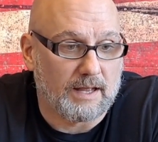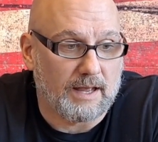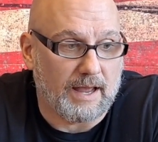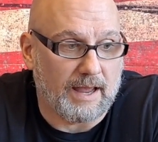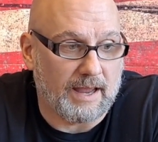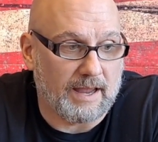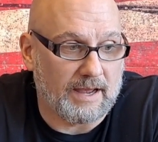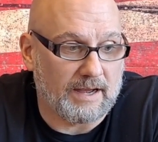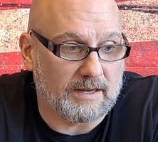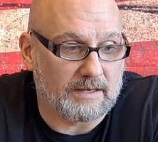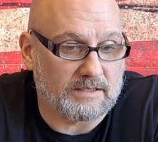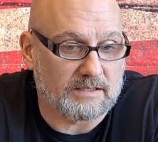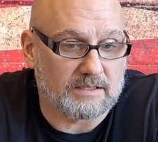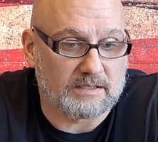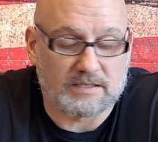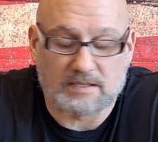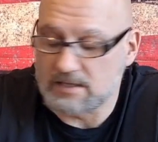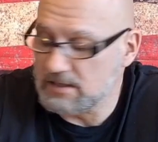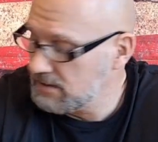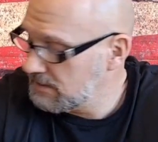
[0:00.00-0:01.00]

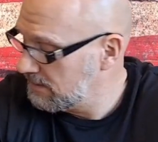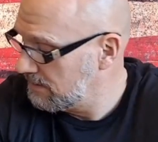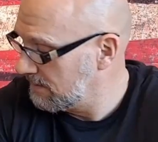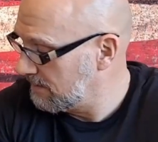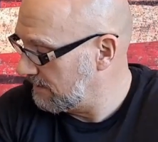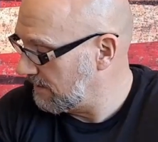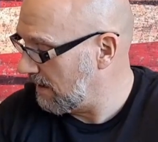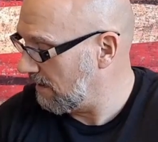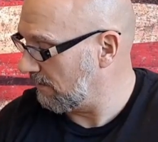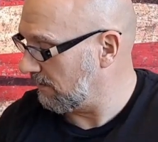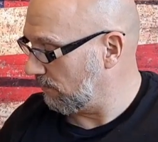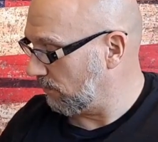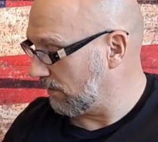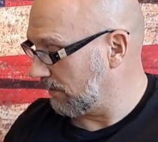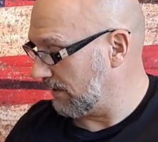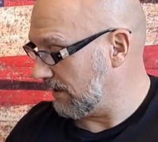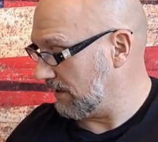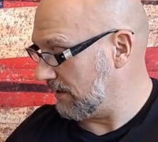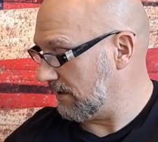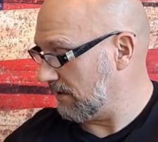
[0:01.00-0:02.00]
And now that
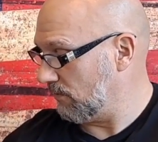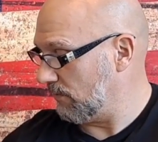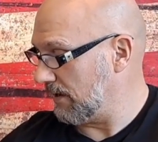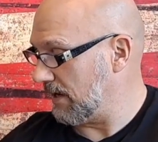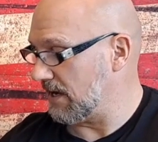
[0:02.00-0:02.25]
we